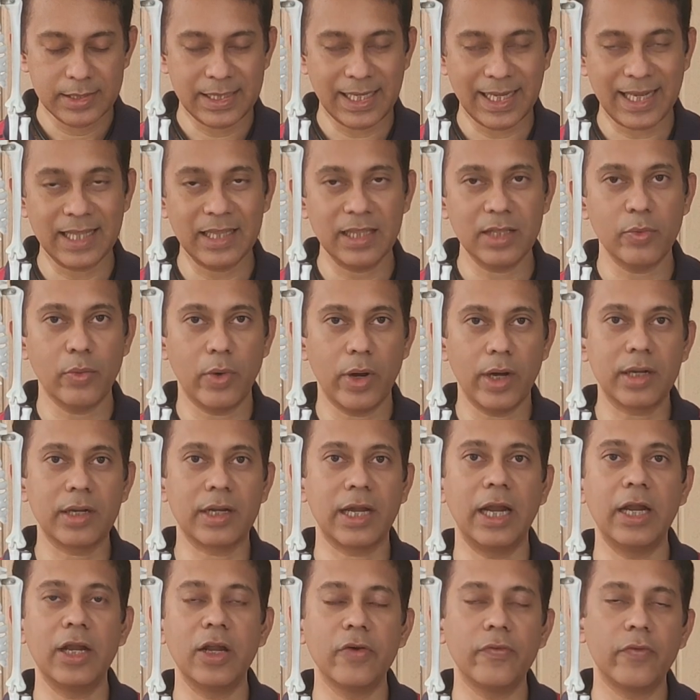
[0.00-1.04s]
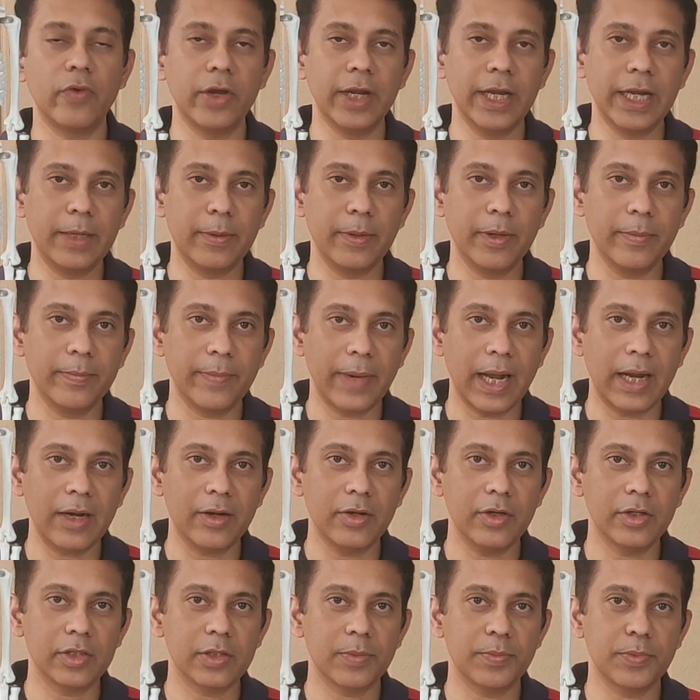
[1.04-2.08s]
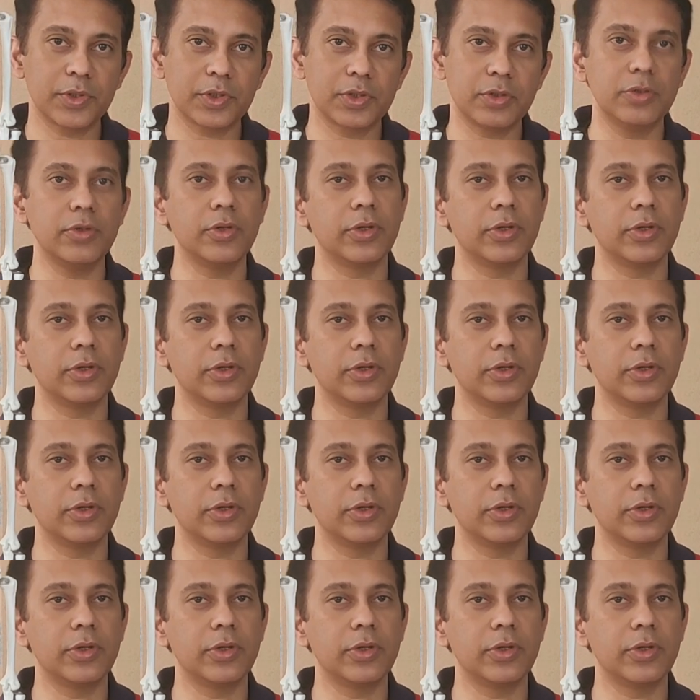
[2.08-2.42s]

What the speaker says: Second, the what kind of heating pad you are supposed to,